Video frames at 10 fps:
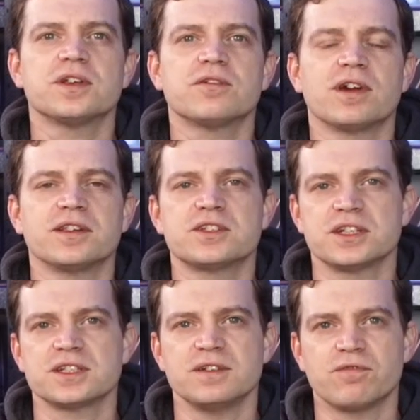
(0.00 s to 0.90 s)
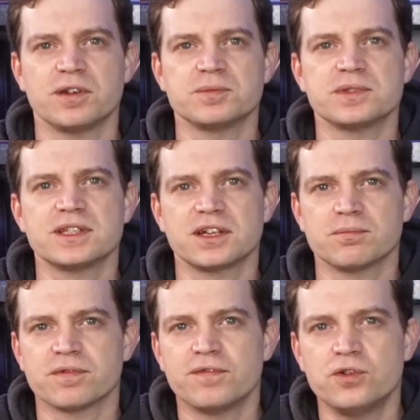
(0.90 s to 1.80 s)
around the 60 frames per
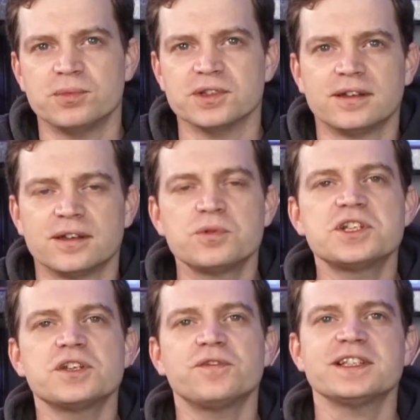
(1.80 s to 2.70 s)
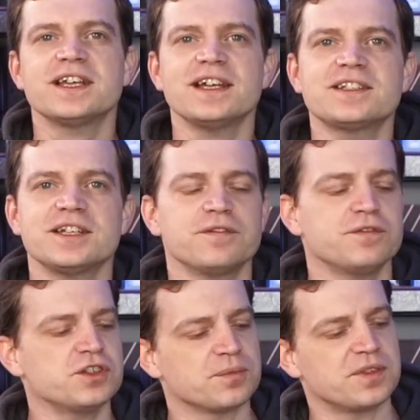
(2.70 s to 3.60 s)
second performance, which is fantastic
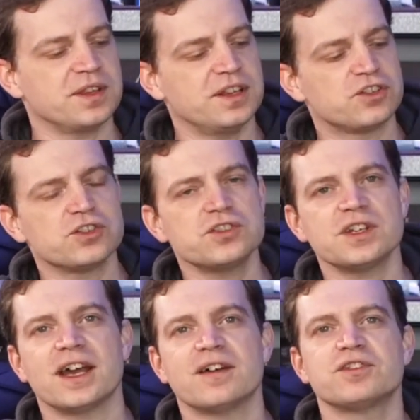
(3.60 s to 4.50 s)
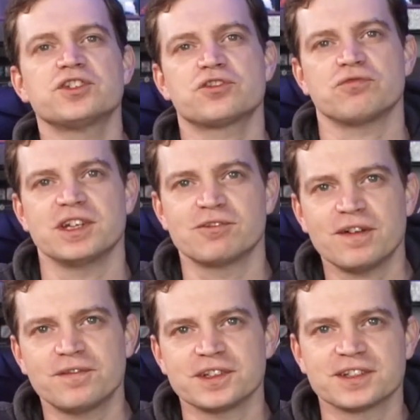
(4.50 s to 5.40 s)
for something that doesn't have a discrete
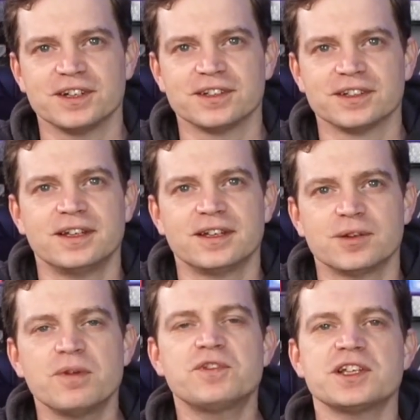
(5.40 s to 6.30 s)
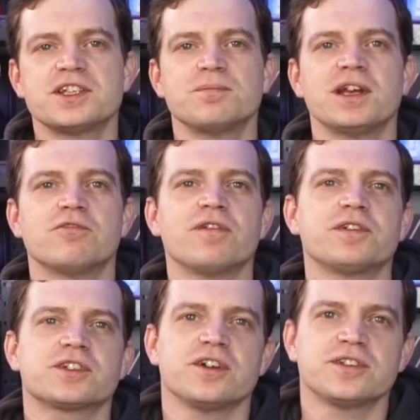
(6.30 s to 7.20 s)
graphics card. We've tested many
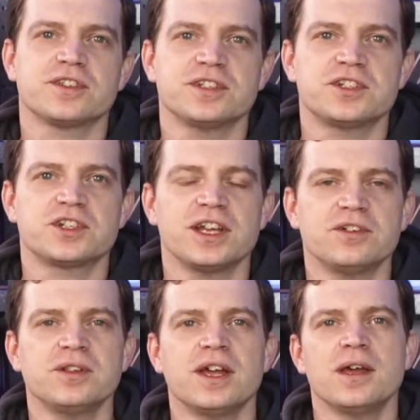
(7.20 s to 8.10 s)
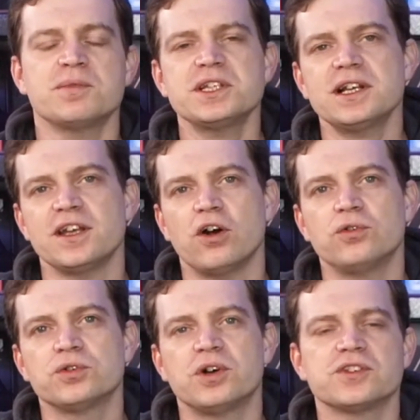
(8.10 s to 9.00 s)
graphics cards on this channel, particularly
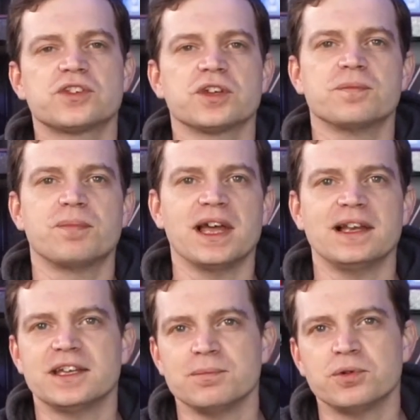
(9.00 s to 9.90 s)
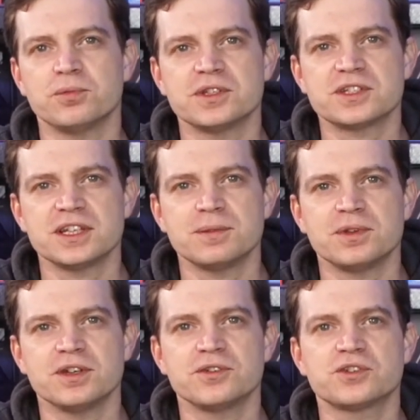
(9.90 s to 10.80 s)
older ones that can barely keep up with this
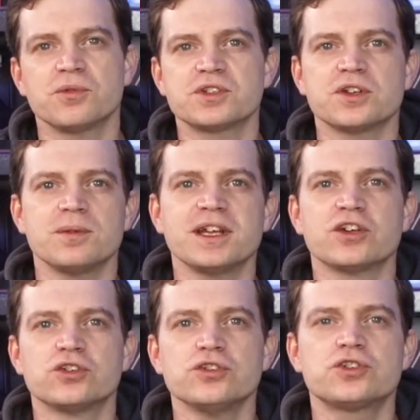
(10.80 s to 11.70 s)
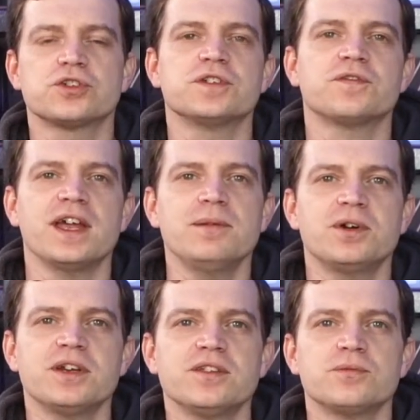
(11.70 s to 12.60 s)
CPU, so it's going to make a good choice for
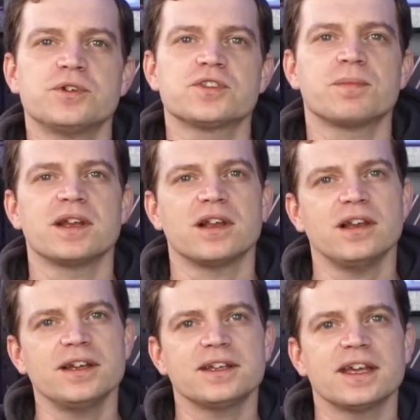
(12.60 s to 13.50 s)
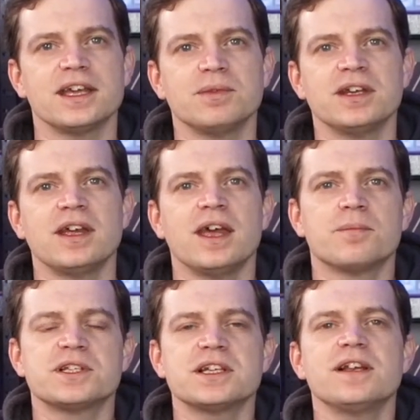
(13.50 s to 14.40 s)
anybody that wants a bit of light gaming,
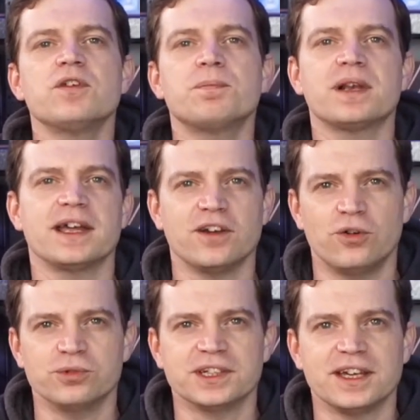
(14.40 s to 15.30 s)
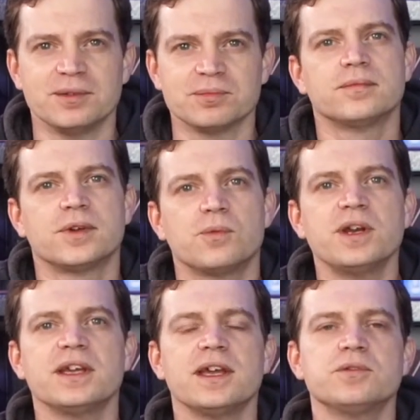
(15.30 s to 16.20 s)
particularly if you're playing older games.
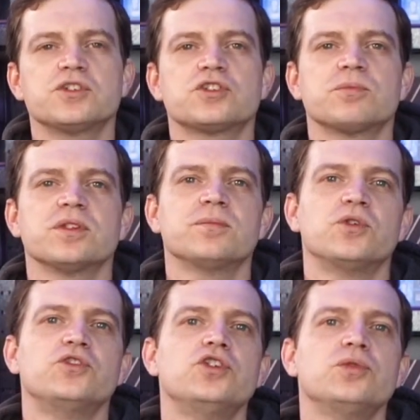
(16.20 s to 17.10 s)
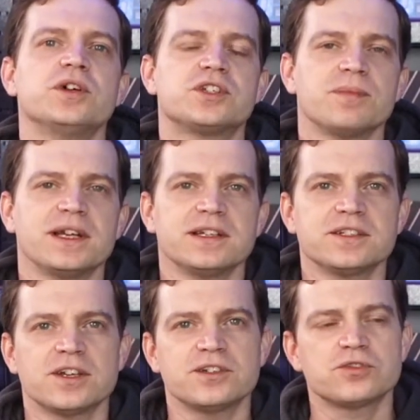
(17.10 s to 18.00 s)
When it came to some of the more newer demanding
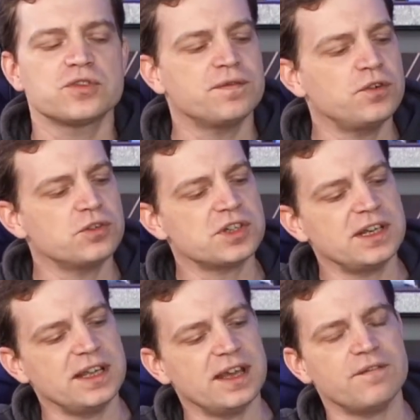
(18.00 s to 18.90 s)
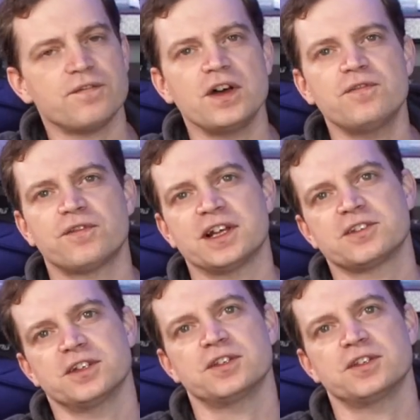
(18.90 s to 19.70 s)
titles, unfortunately it fell flat on its